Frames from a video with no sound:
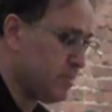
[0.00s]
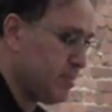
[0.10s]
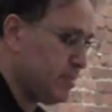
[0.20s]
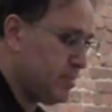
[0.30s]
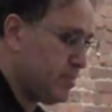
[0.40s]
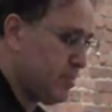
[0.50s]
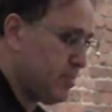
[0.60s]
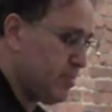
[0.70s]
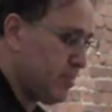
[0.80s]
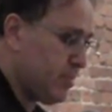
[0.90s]

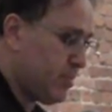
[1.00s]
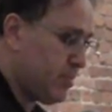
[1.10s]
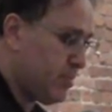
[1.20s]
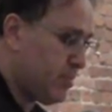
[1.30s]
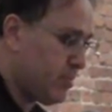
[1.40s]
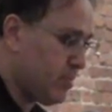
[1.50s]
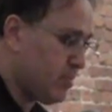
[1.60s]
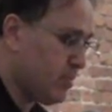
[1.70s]
[no speech]